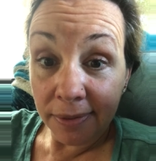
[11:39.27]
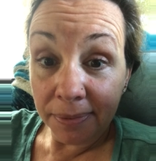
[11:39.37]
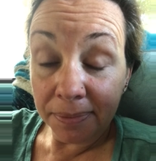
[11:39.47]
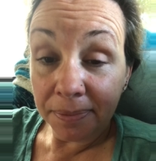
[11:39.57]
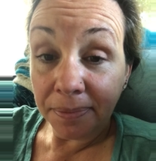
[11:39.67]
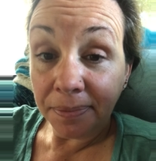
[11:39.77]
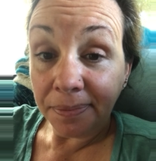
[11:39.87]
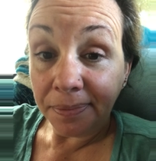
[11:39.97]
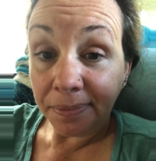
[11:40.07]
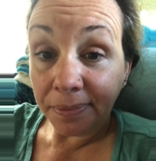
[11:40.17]

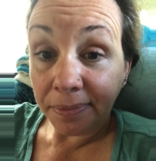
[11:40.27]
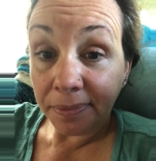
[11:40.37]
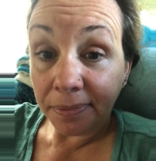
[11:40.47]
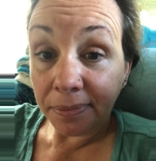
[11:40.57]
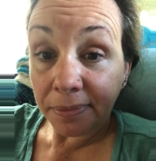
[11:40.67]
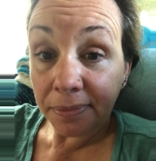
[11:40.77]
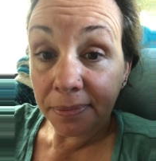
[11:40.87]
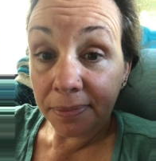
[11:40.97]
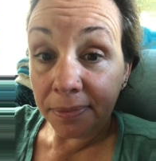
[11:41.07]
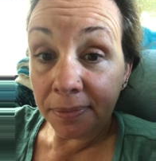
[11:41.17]

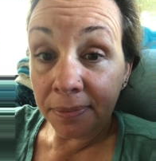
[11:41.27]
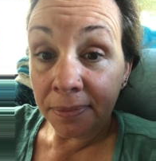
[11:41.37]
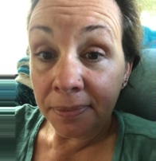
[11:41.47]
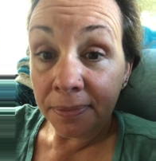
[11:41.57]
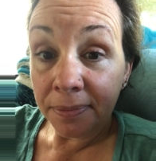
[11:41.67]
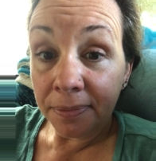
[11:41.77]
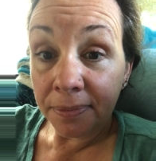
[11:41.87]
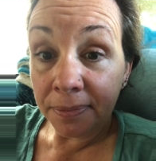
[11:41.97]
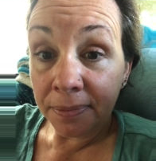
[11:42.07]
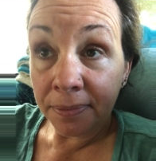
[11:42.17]

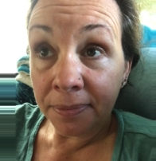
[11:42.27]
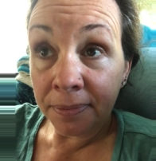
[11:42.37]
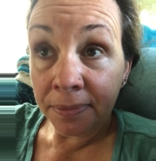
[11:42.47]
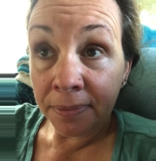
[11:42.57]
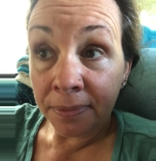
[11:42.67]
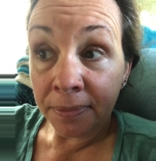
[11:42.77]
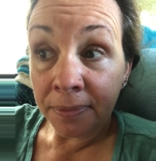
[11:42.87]
[no speech]